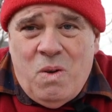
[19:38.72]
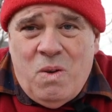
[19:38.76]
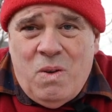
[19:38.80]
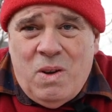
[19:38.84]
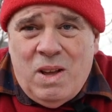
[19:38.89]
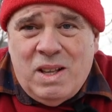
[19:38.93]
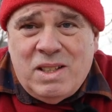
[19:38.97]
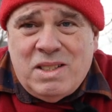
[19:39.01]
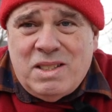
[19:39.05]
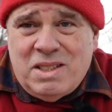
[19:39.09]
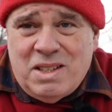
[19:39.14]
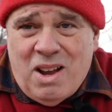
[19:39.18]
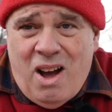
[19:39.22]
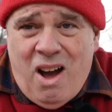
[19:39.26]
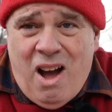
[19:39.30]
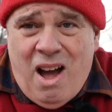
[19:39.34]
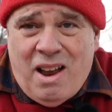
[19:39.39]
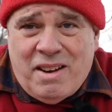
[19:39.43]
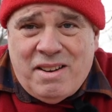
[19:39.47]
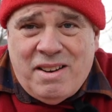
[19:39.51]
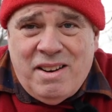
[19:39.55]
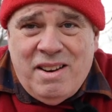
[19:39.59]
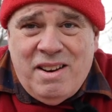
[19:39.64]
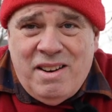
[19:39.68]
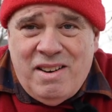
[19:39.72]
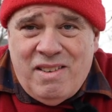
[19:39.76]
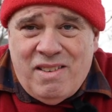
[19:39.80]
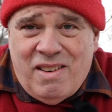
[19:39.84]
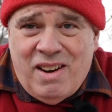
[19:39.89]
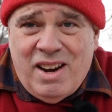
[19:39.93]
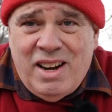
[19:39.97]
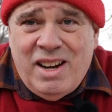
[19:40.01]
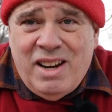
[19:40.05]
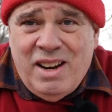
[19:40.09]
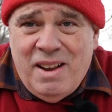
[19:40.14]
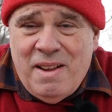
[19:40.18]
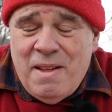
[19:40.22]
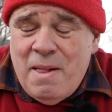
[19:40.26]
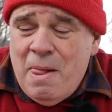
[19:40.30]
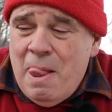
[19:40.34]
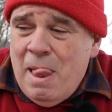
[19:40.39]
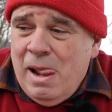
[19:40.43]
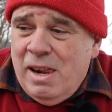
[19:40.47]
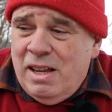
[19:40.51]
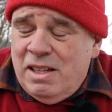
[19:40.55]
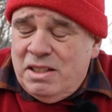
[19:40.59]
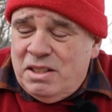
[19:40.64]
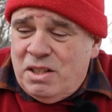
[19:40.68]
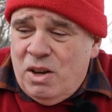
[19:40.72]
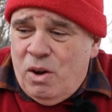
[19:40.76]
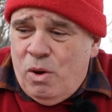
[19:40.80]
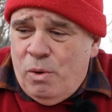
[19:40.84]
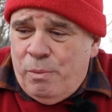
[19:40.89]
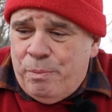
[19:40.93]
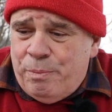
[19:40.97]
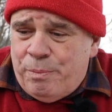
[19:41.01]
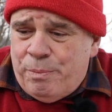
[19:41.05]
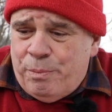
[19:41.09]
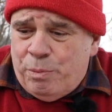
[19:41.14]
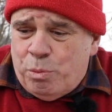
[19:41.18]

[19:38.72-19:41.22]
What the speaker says: it's not, right? So